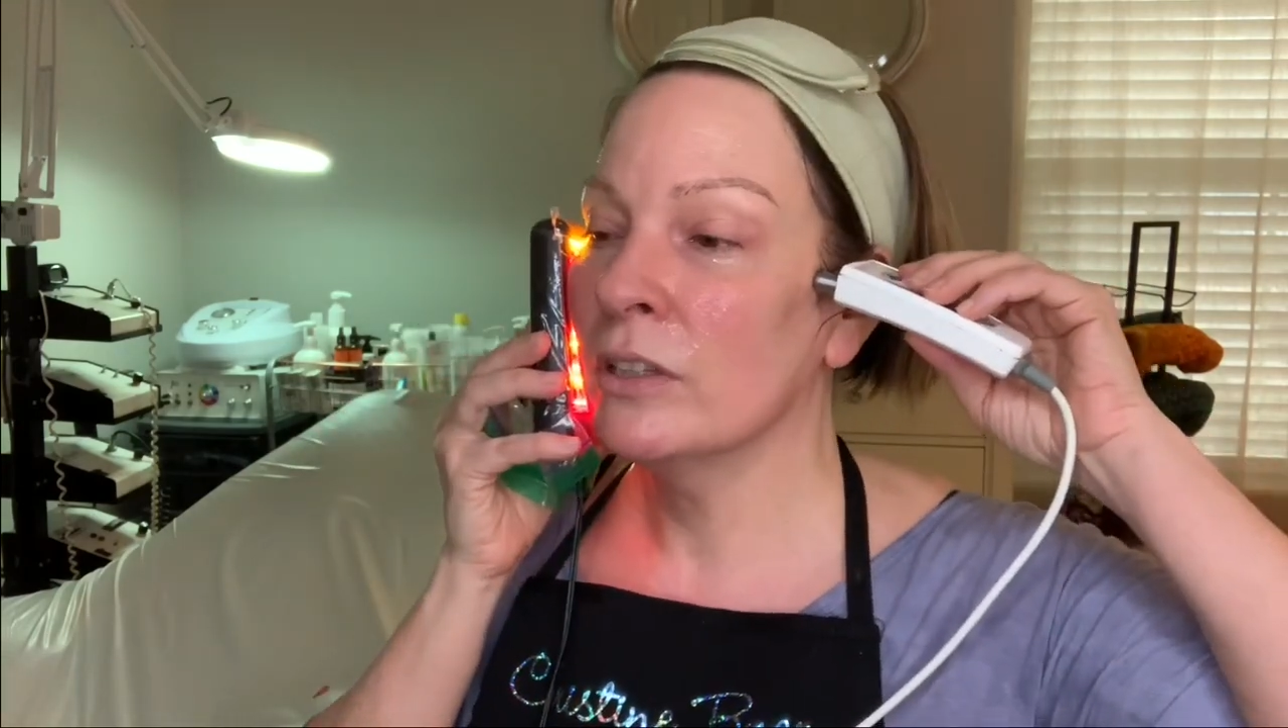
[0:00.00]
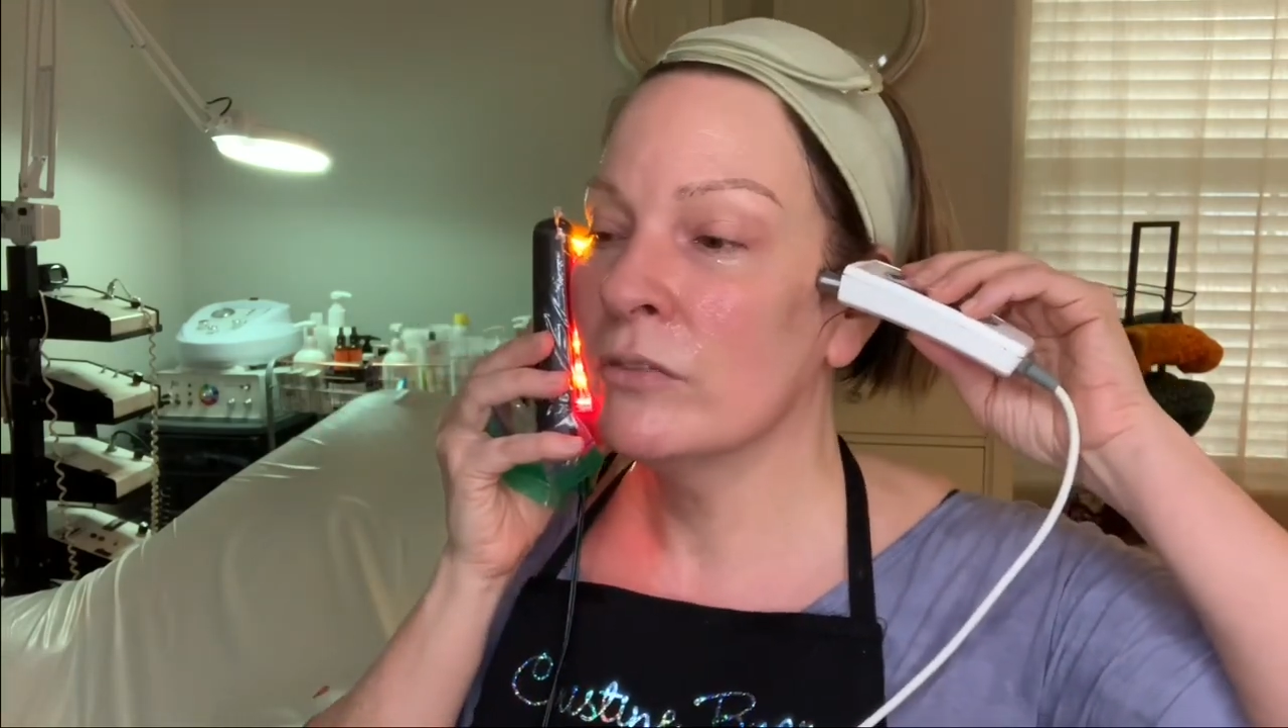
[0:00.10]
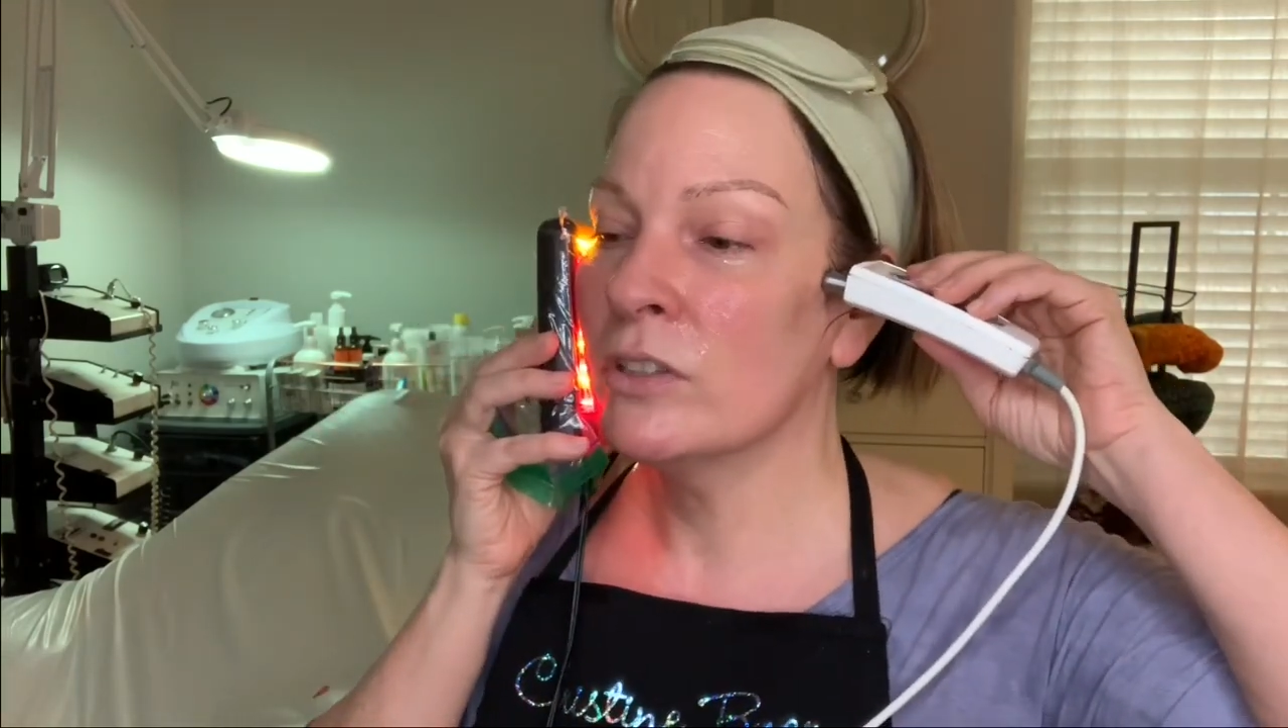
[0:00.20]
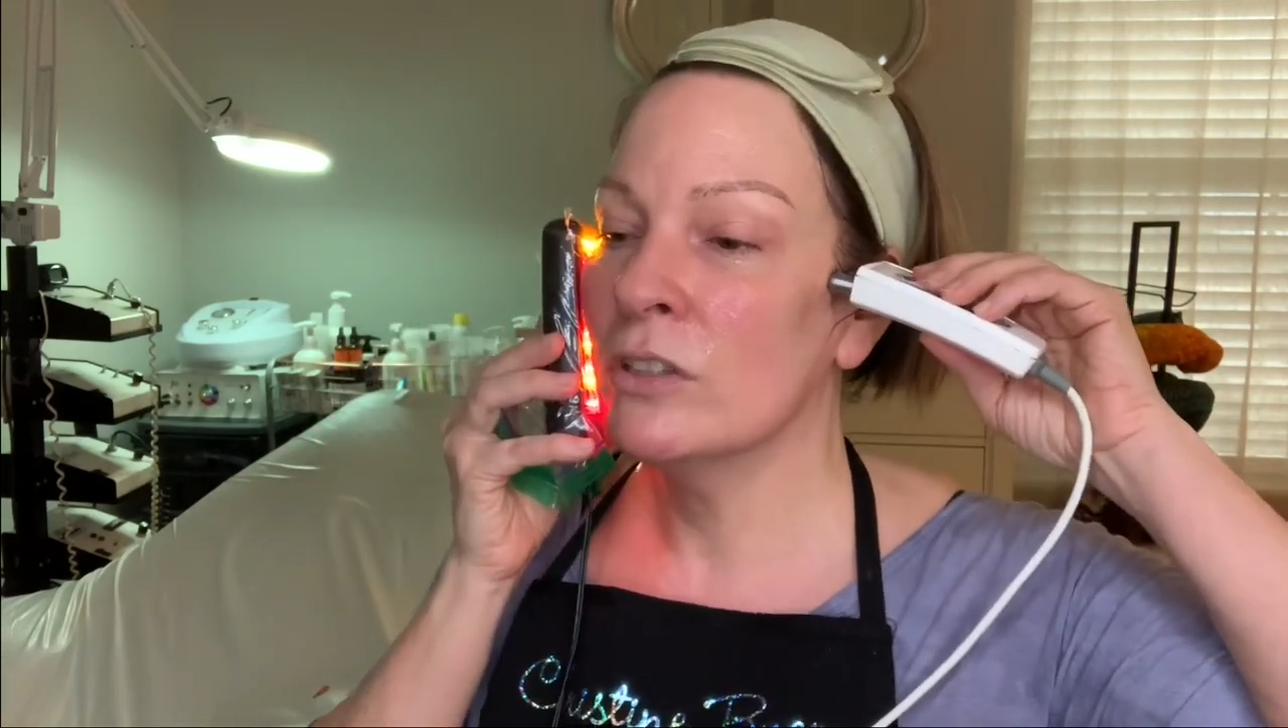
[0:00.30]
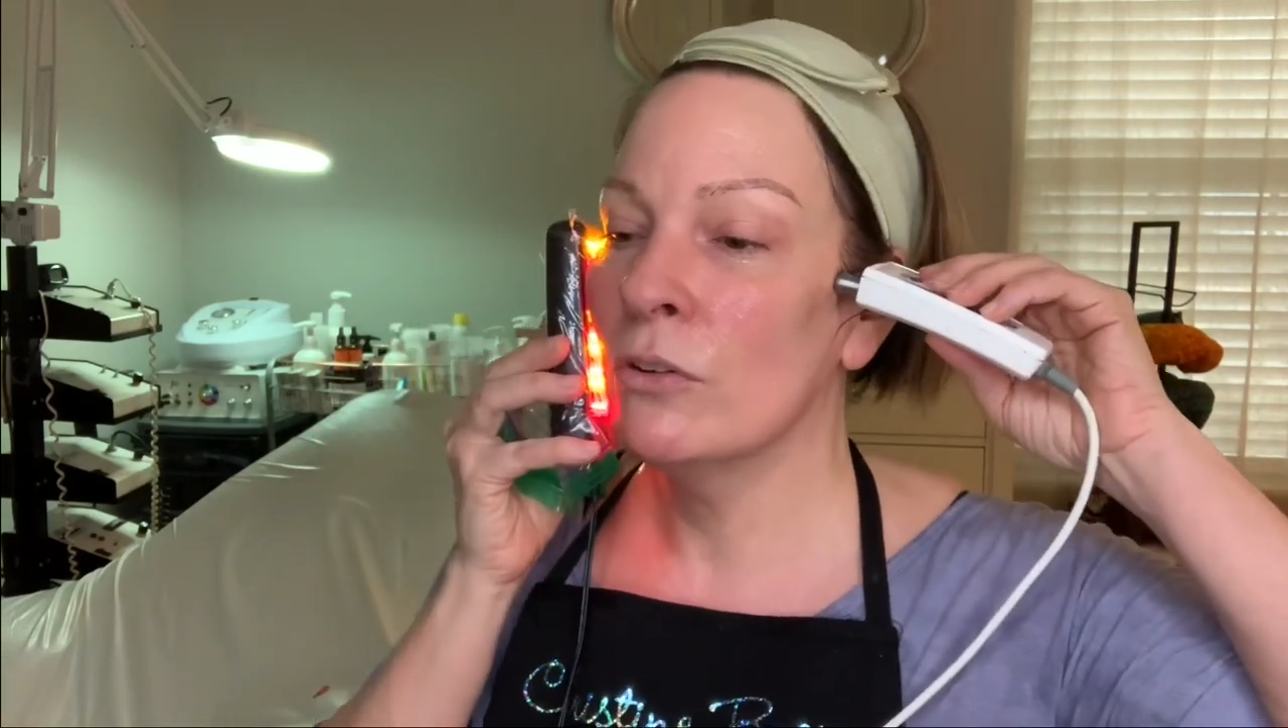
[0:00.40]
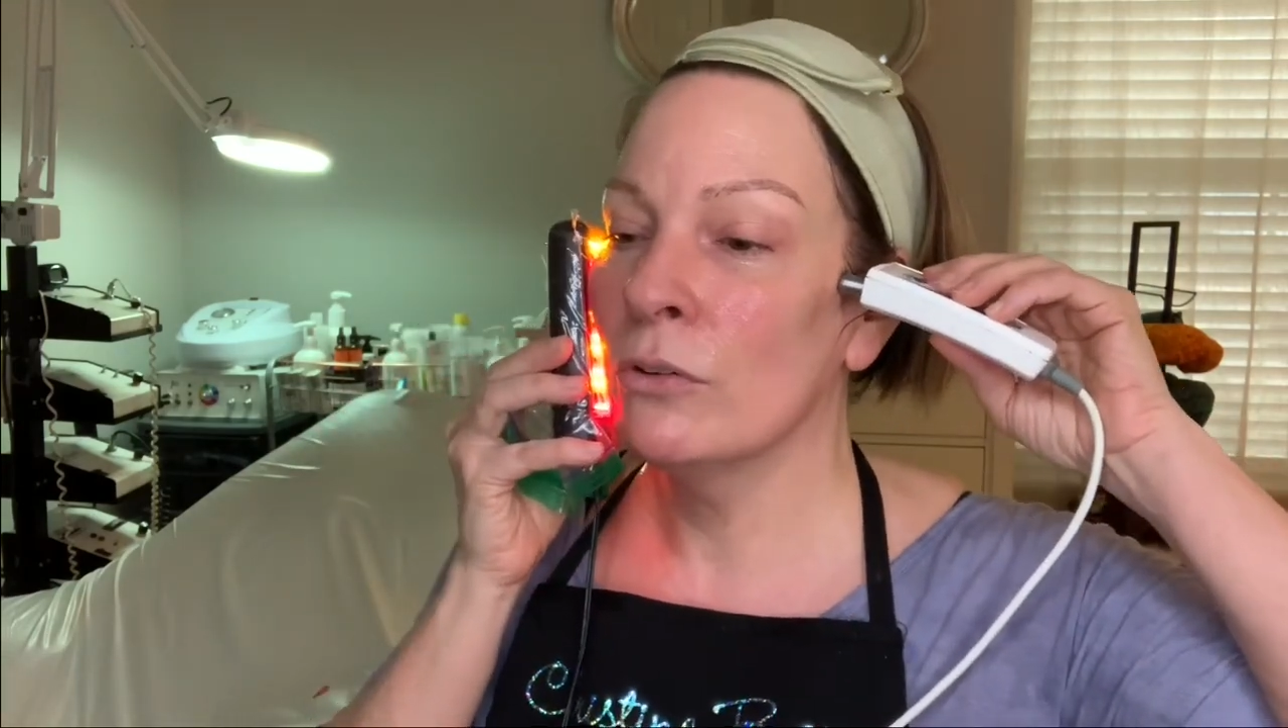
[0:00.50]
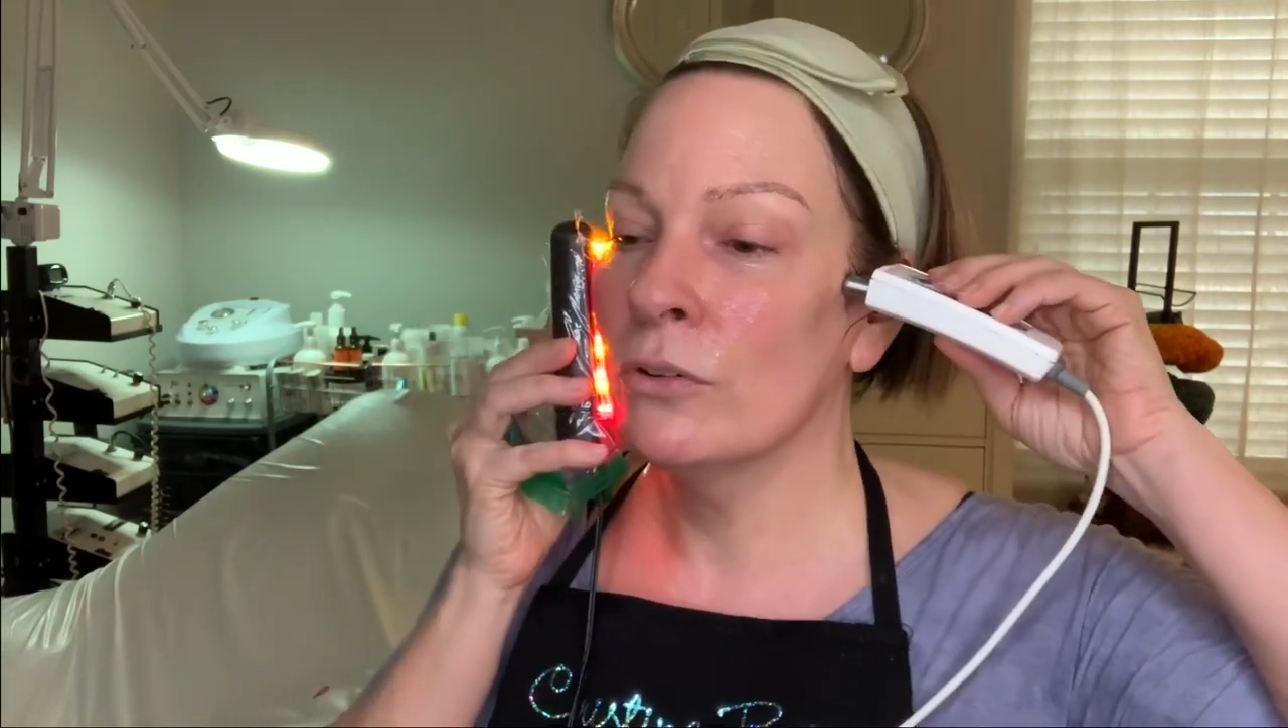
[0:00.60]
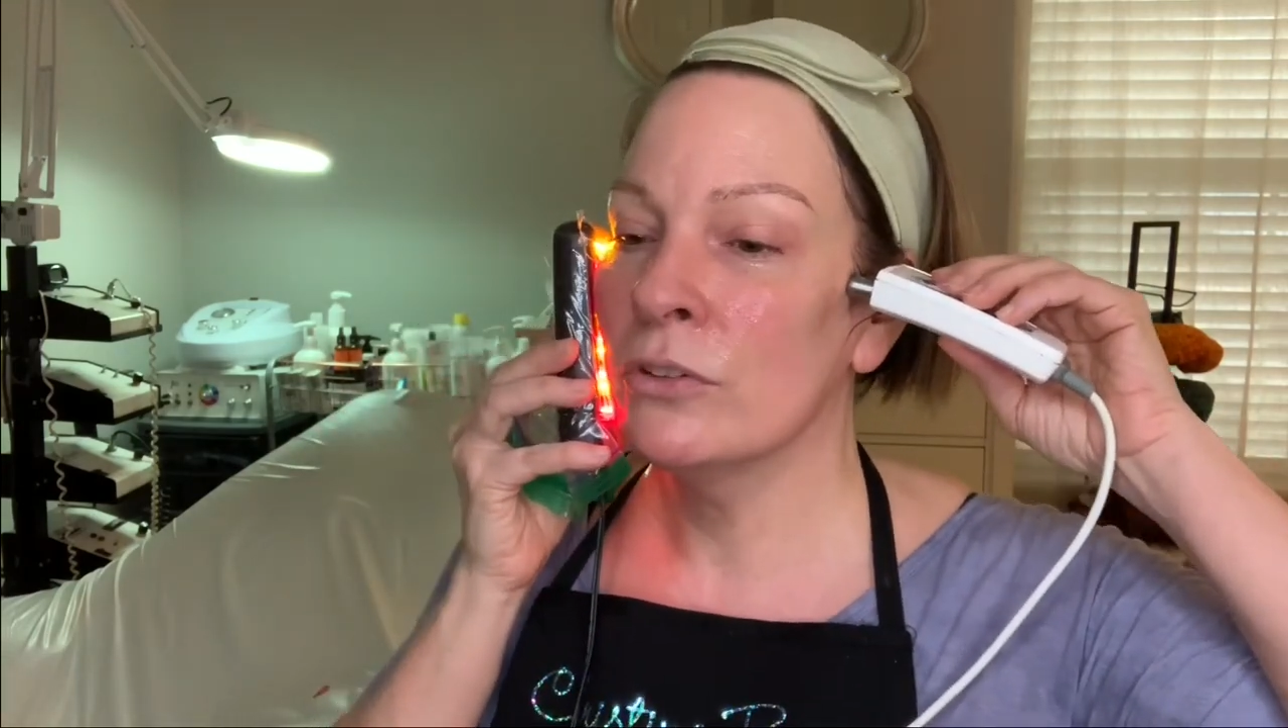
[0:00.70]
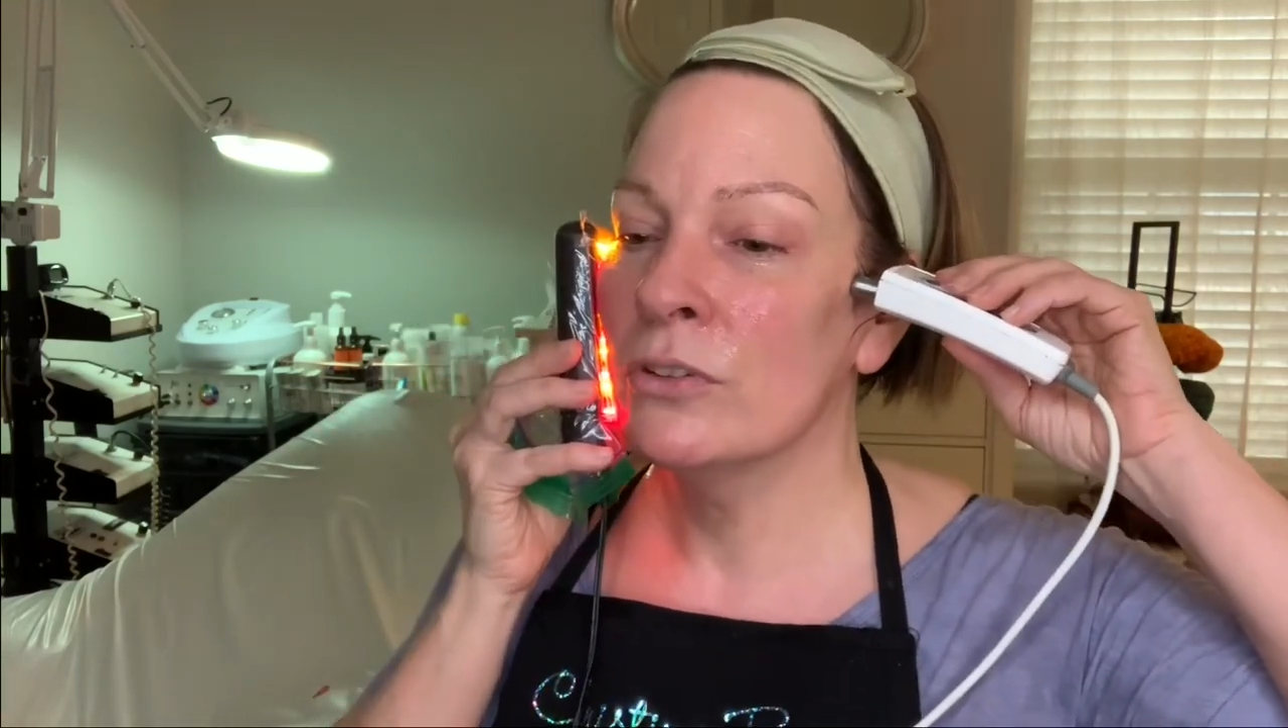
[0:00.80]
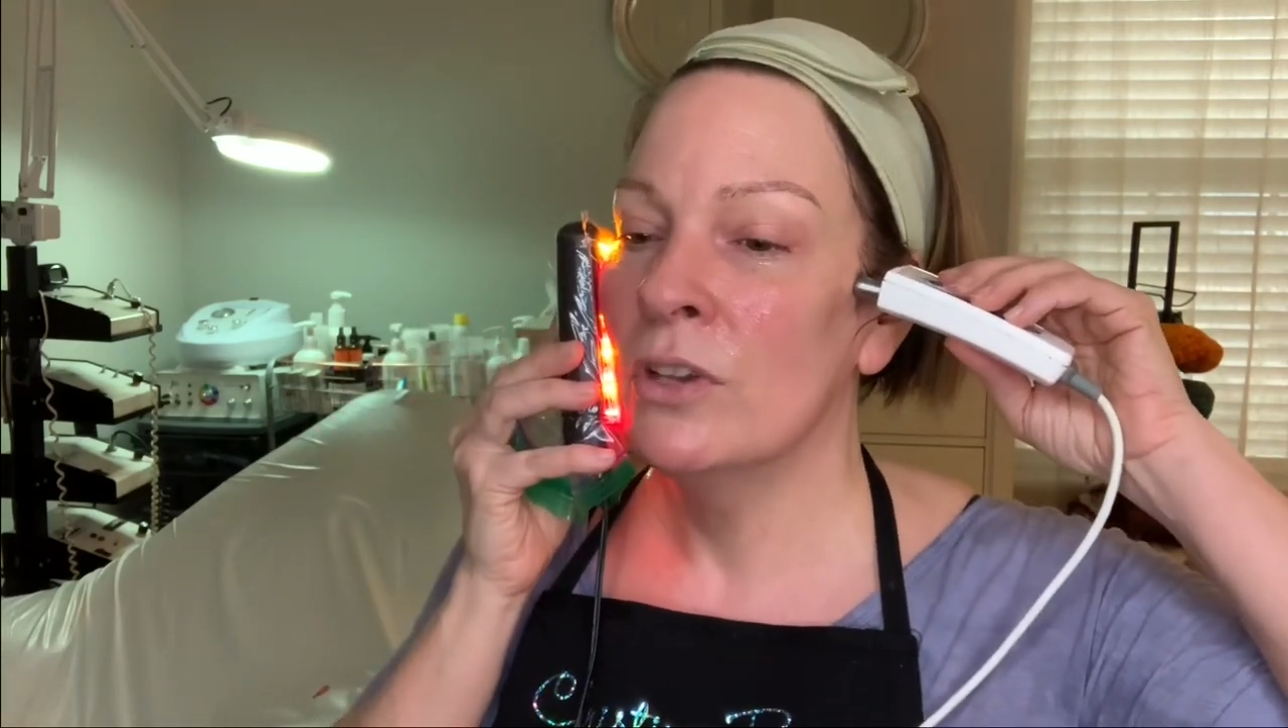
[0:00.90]
lift and
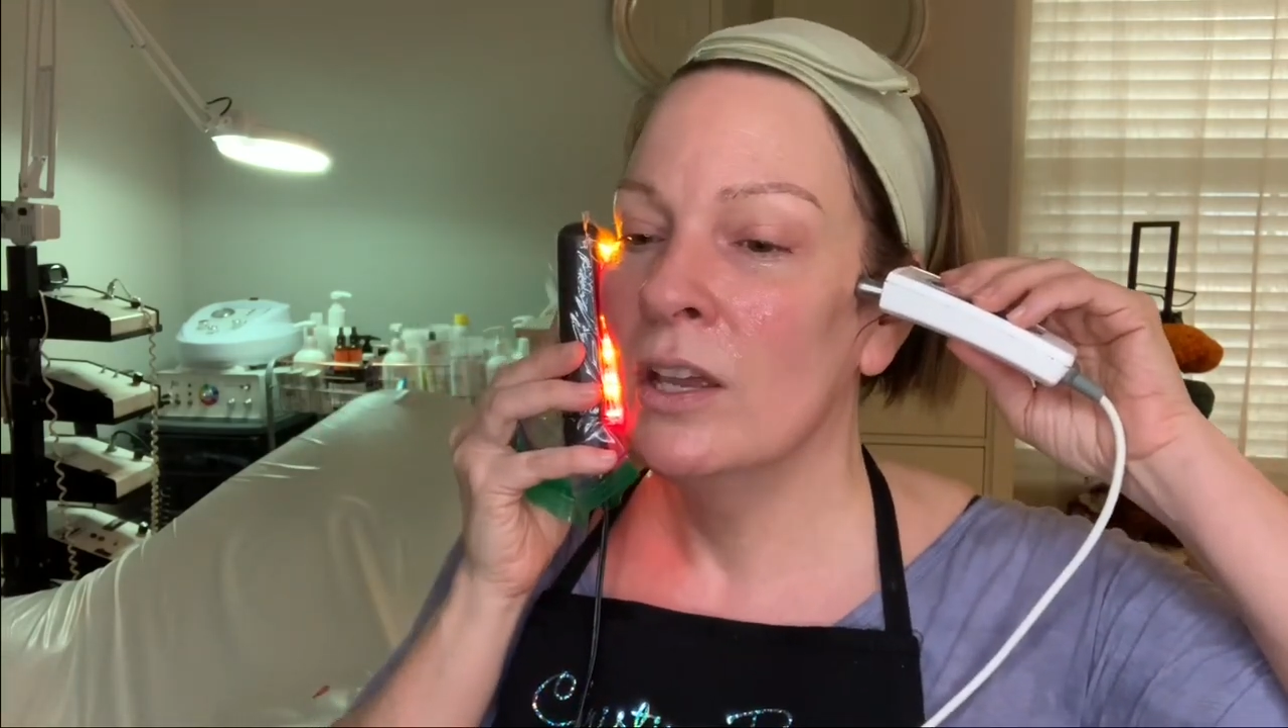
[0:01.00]
hold.